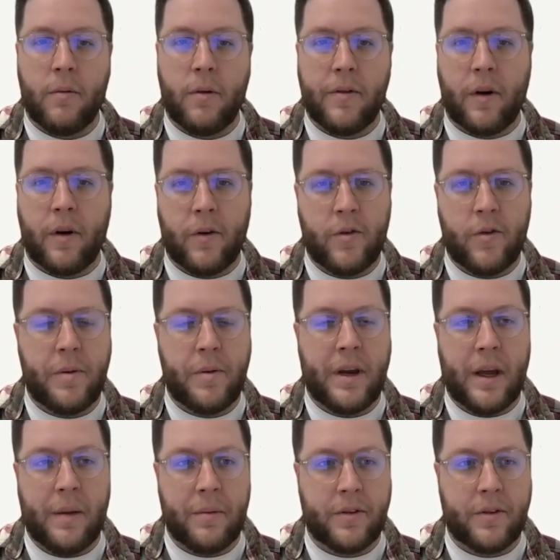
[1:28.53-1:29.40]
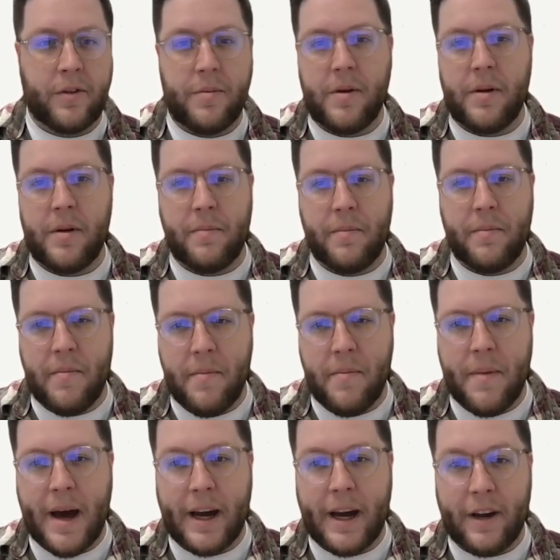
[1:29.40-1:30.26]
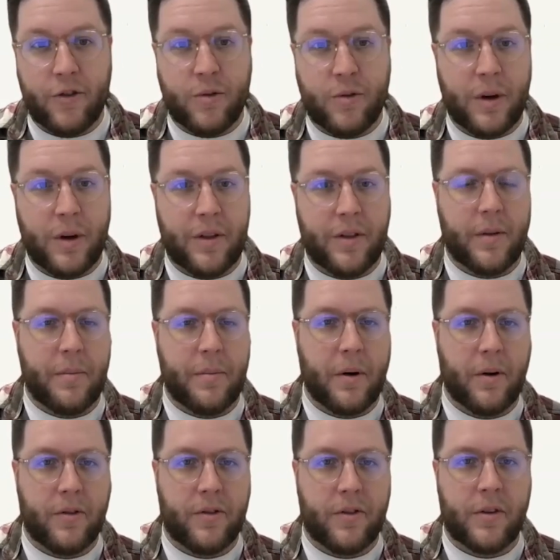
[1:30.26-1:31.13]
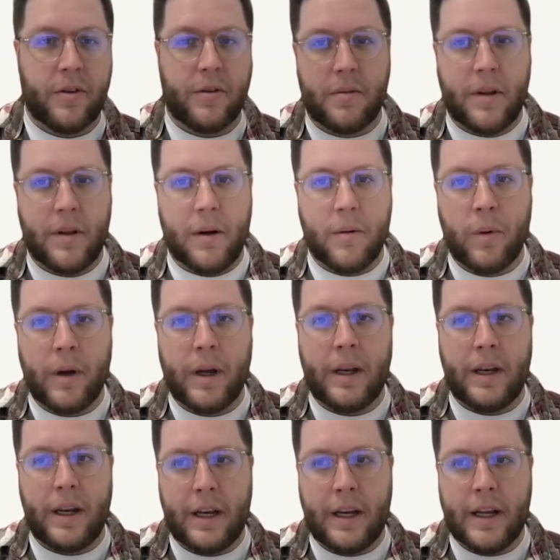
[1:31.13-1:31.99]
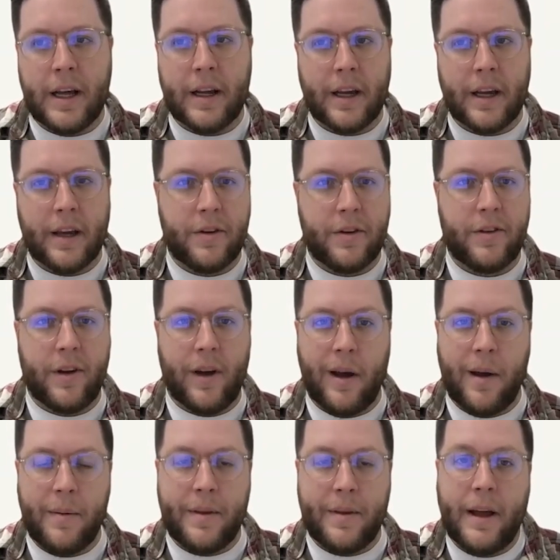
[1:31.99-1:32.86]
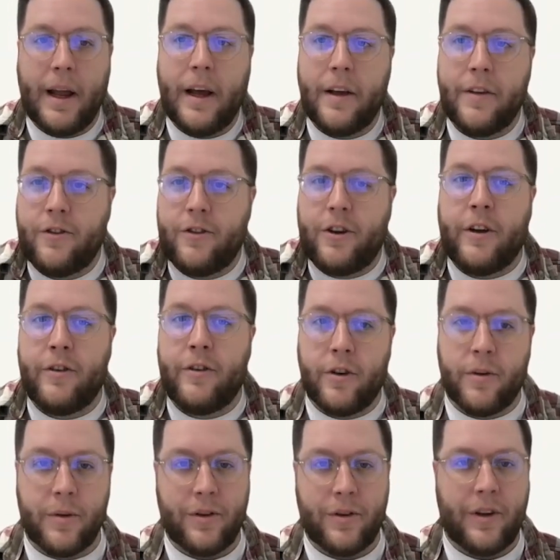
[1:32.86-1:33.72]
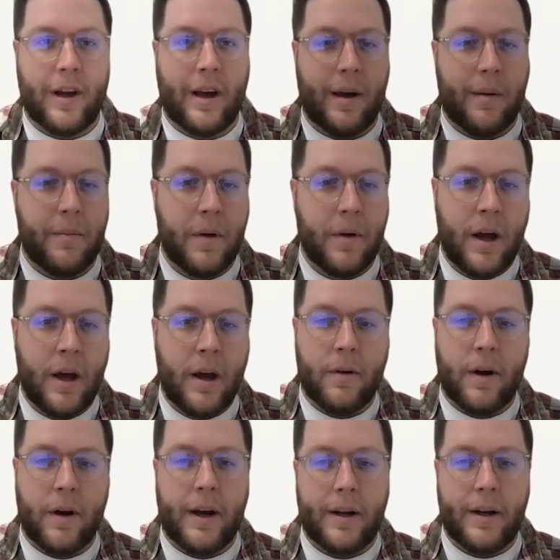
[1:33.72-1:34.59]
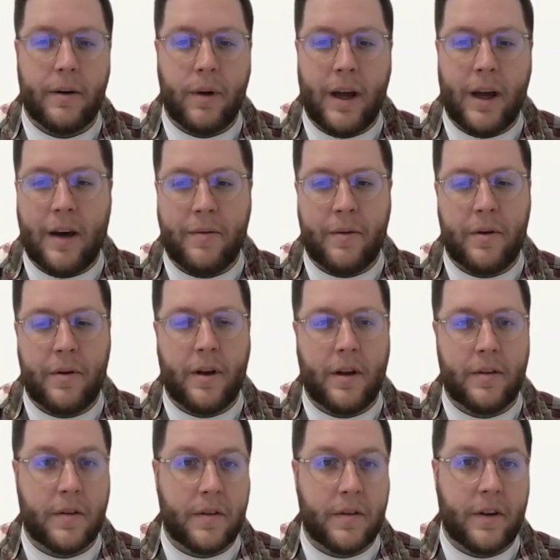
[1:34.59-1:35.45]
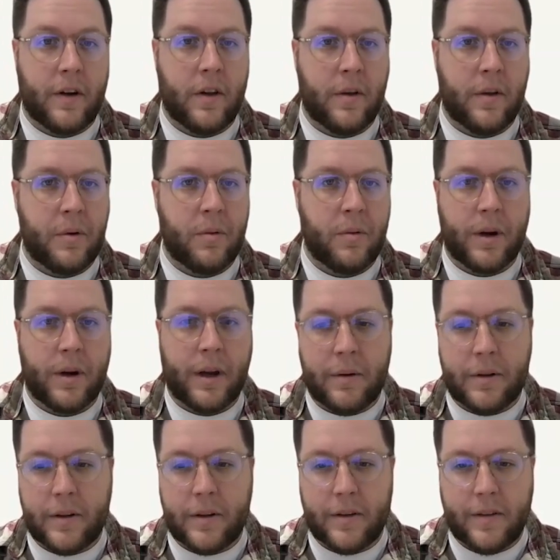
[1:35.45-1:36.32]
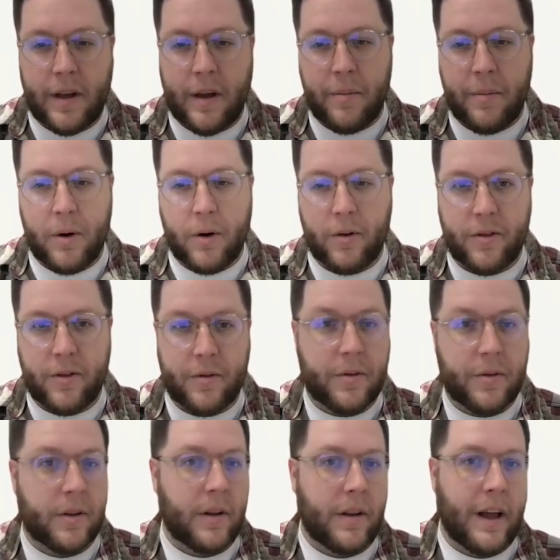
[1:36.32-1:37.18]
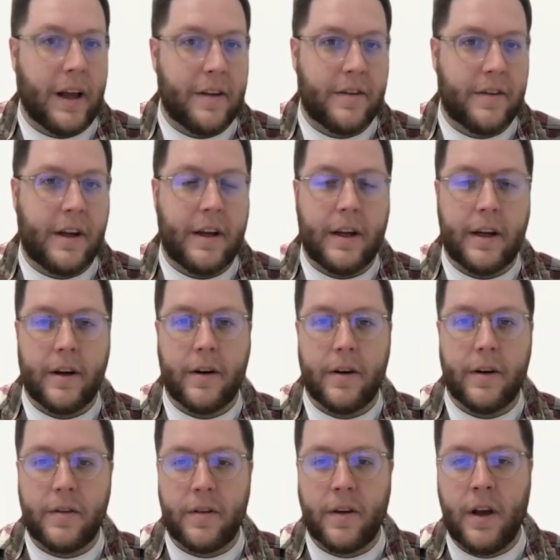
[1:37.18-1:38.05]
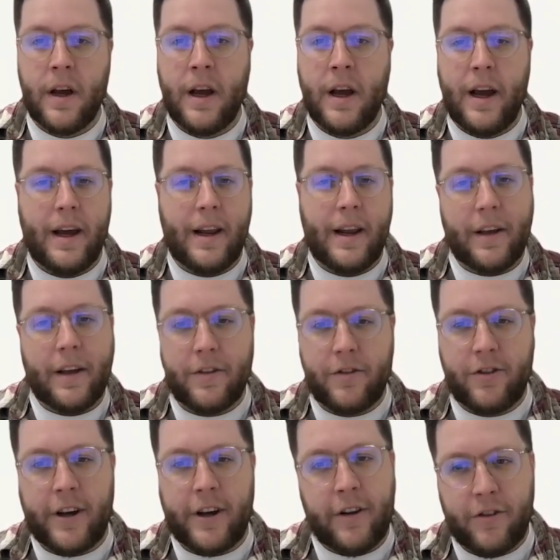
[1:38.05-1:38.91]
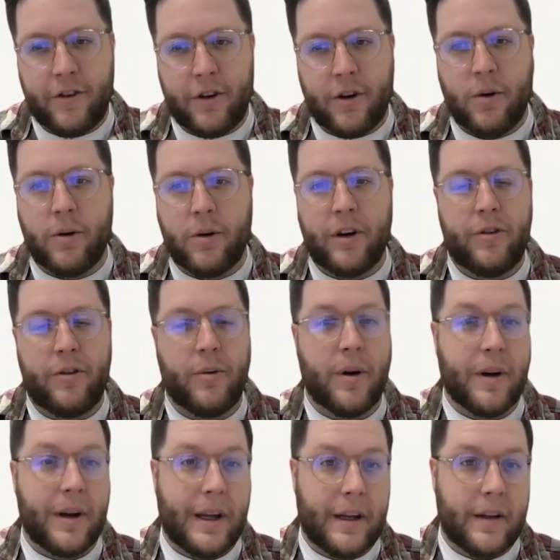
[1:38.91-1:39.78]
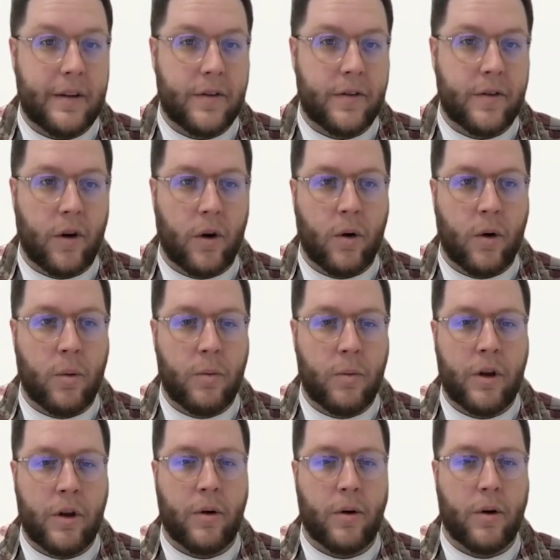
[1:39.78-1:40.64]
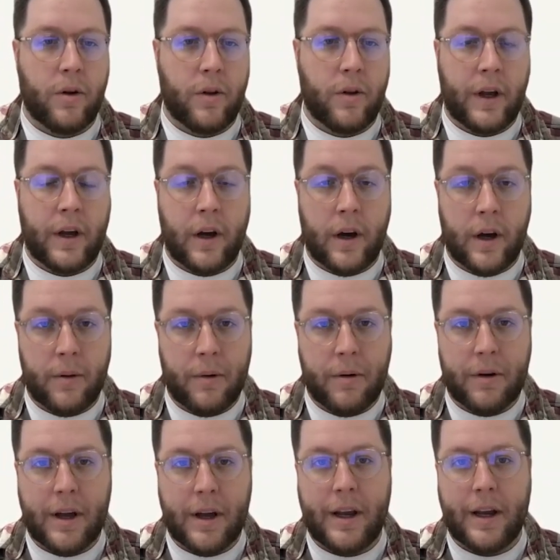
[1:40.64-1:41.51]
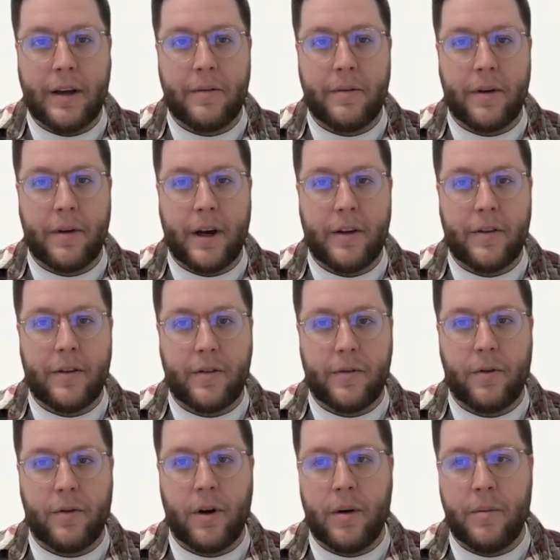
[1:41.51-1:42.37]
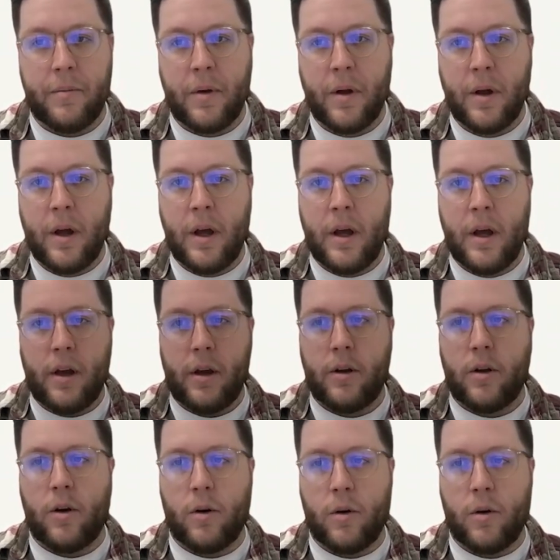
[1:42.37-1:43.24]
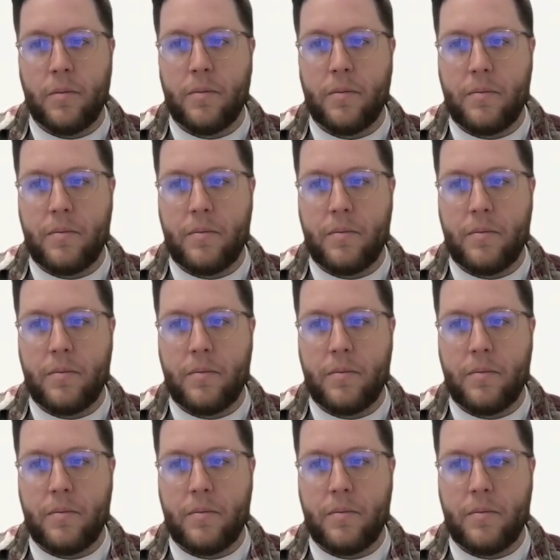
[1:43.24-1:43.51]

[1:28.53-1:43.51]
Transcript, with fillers: we've always been able to be matched with the person that we need at a given time, and that has changed over time, right? We haven't necessarily been working with the same person for the last eight years. It has changed according to our needs. So, you know, early on, we were getting advice from, you know,